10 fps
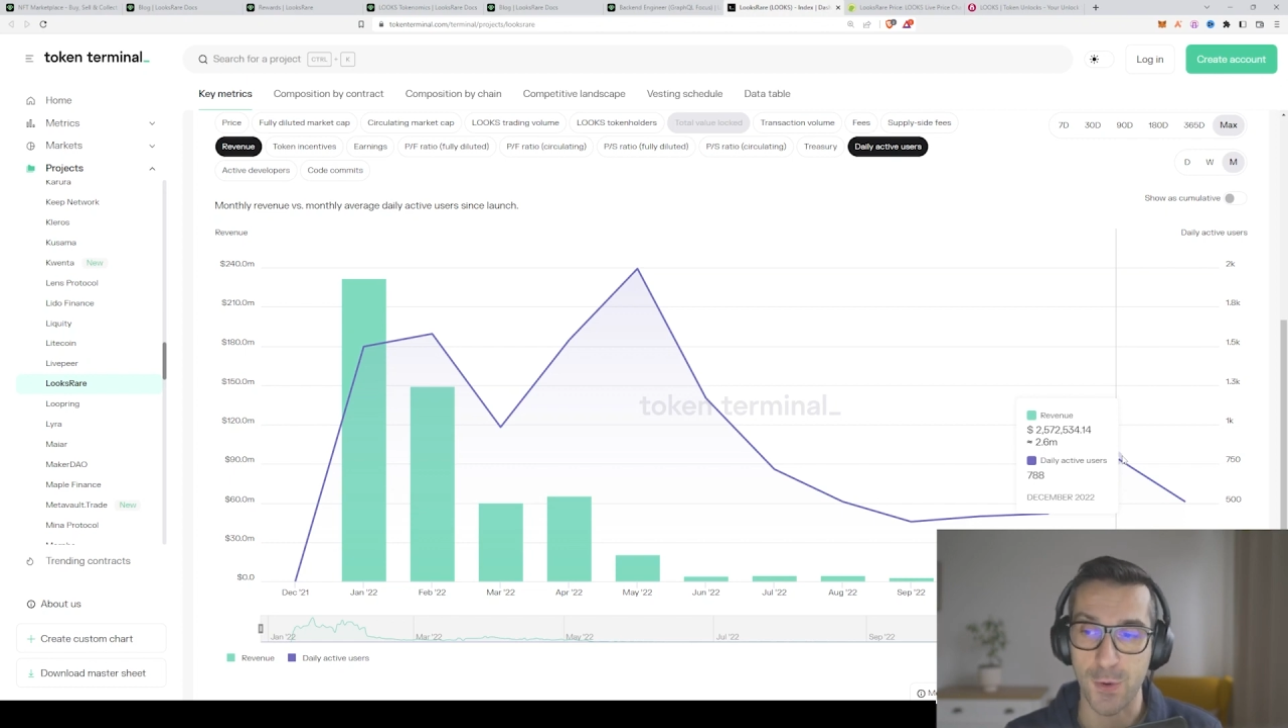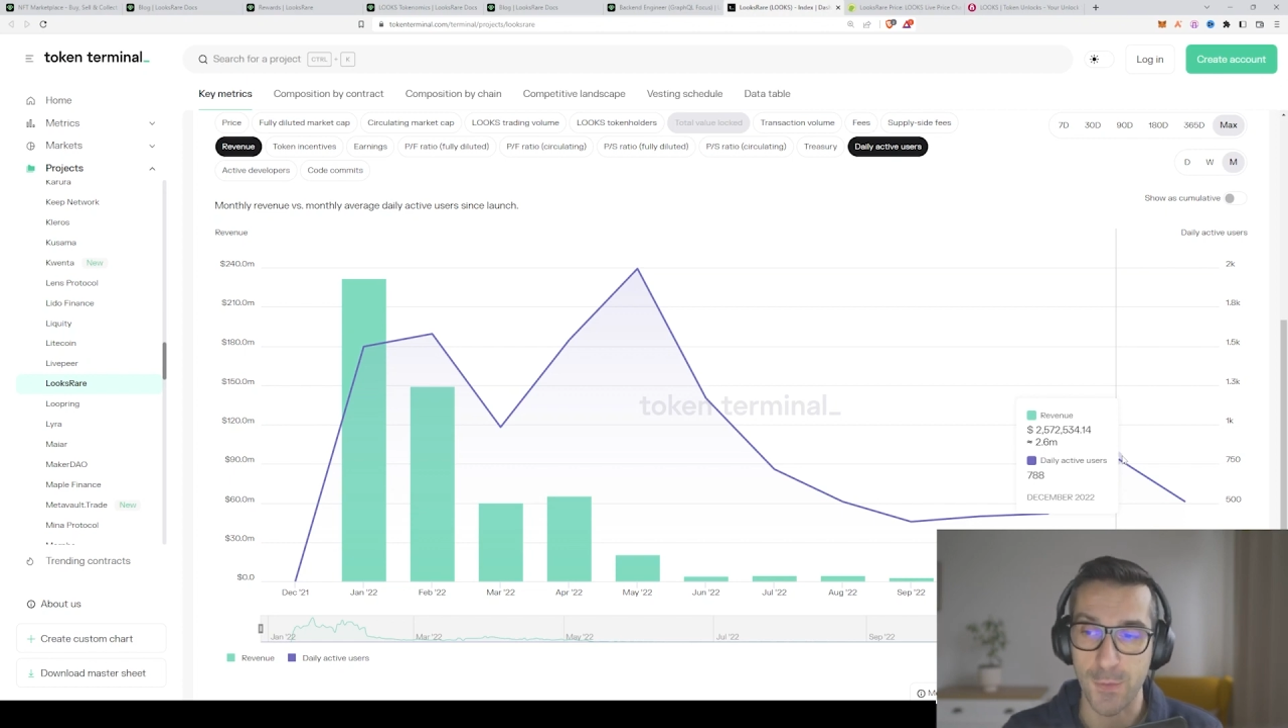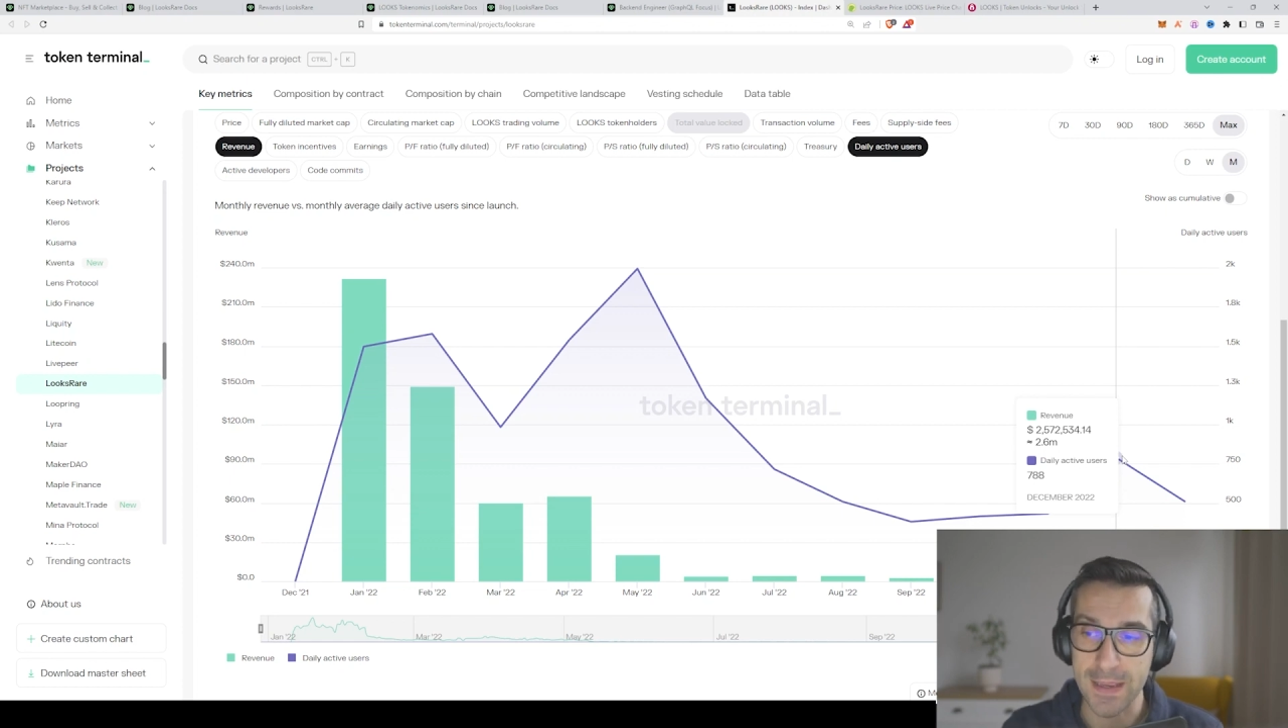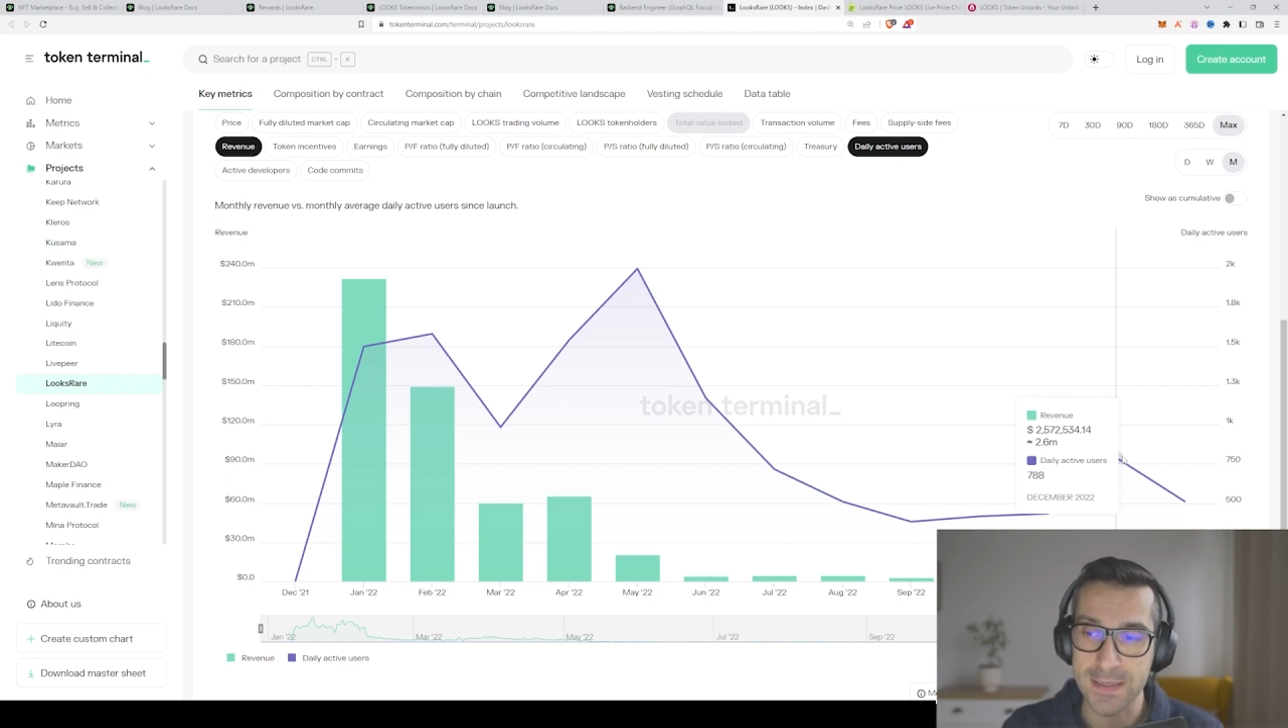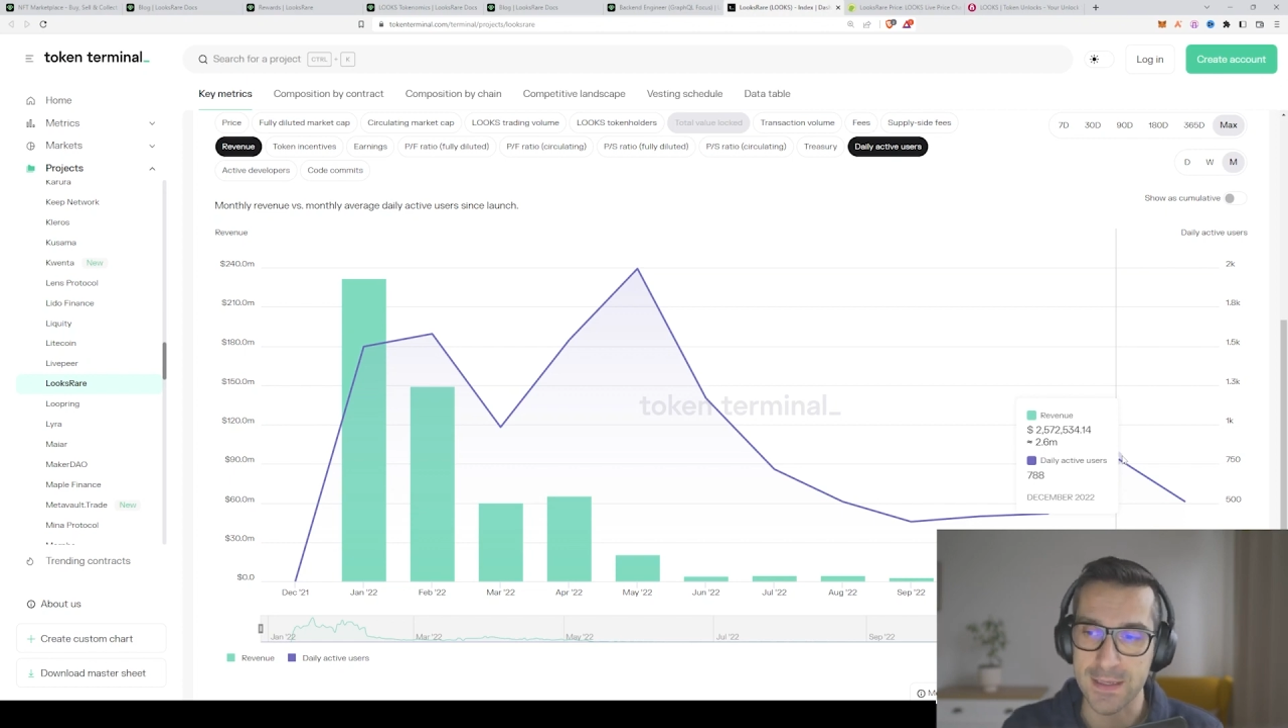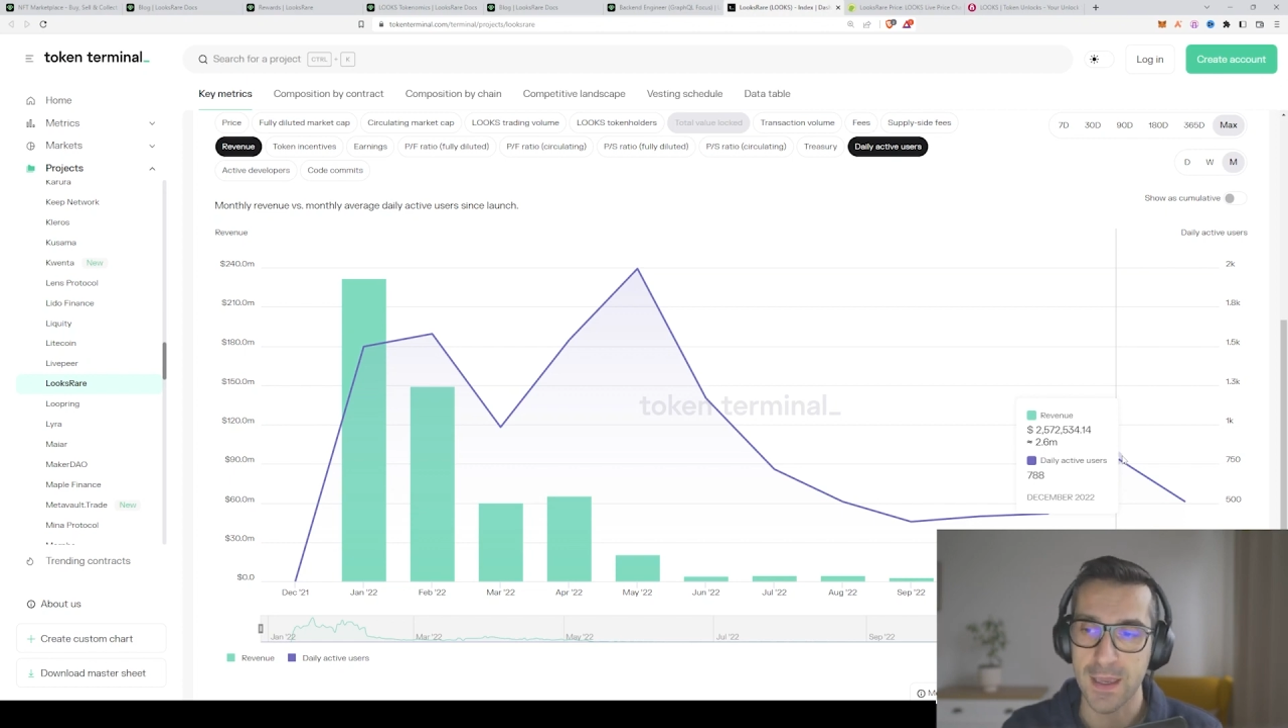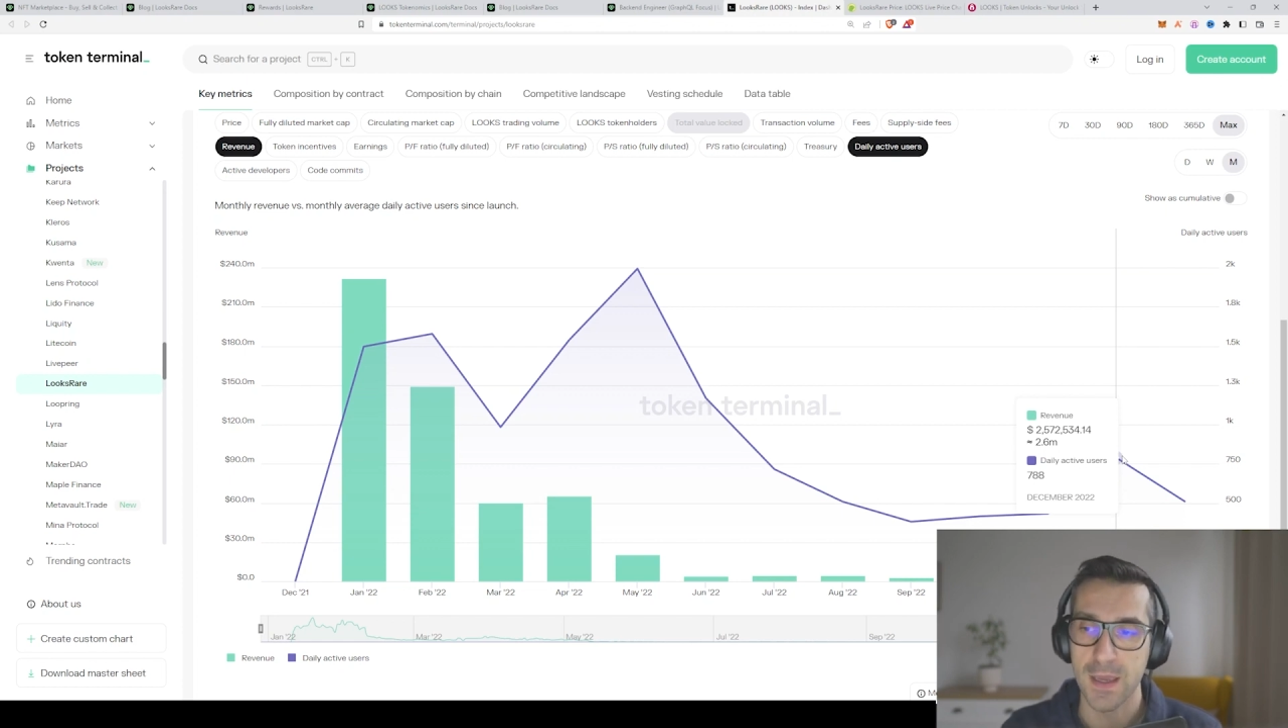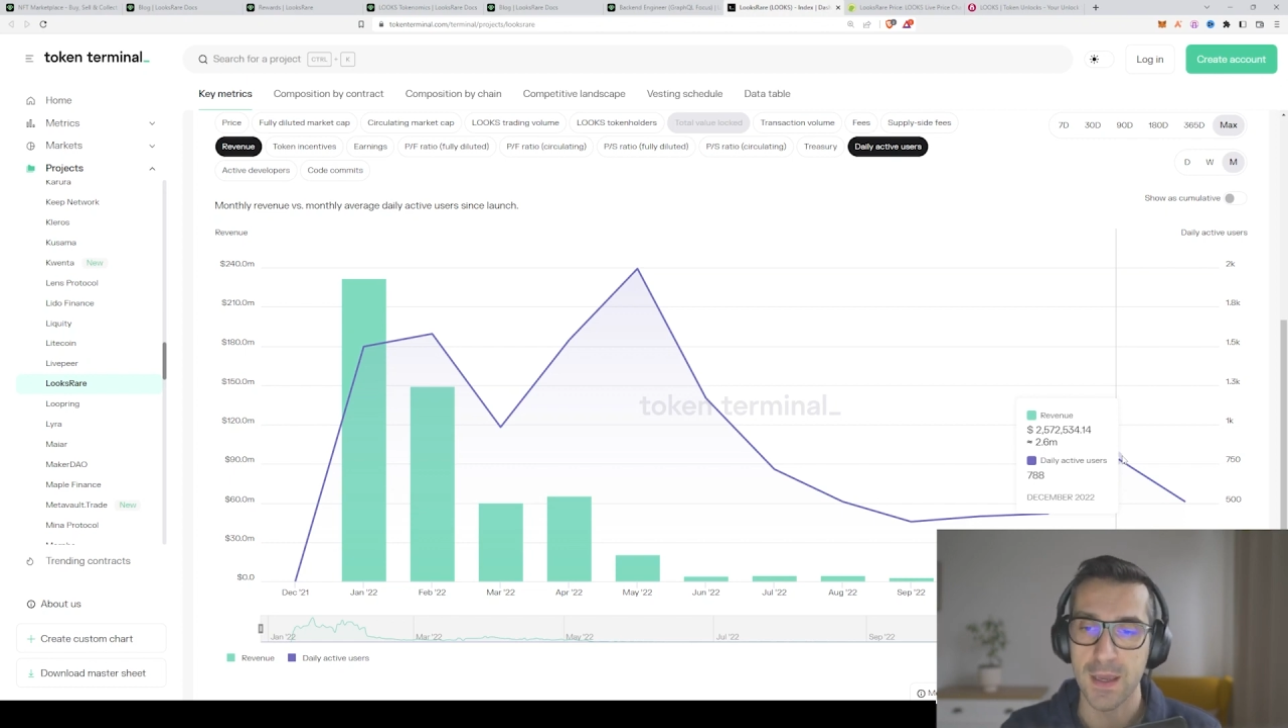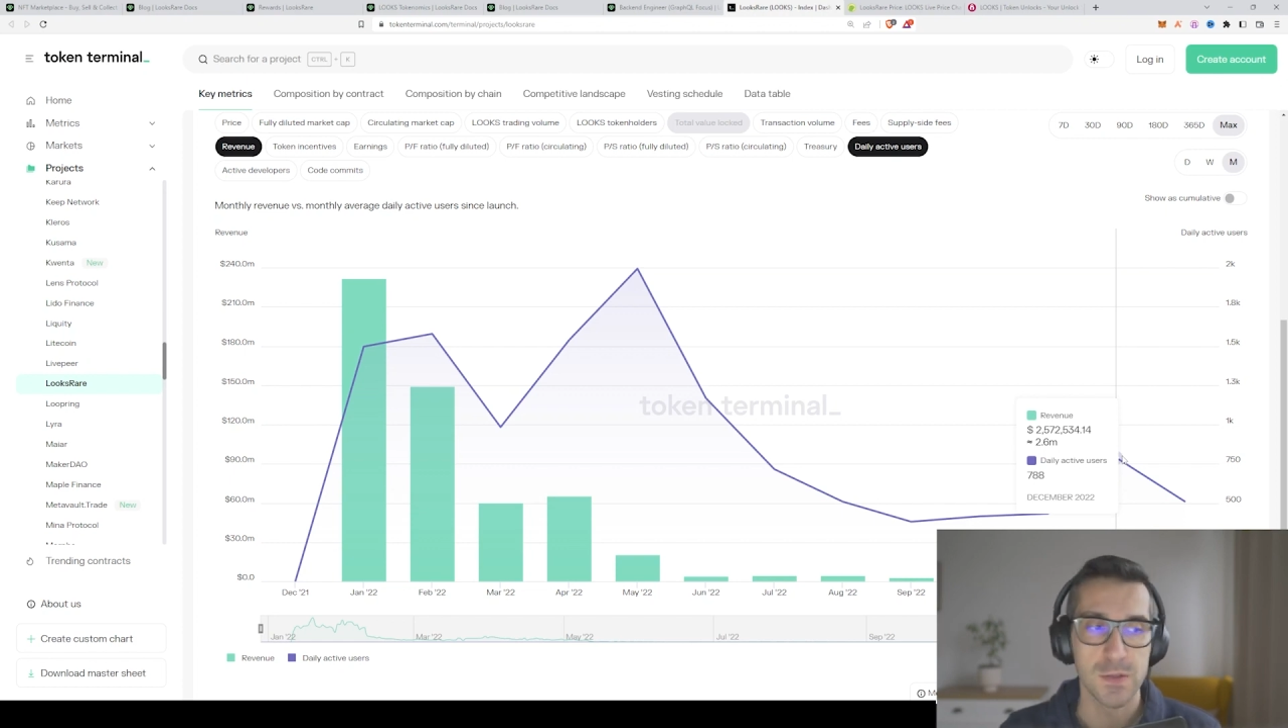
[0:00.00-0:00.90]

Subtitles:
crazy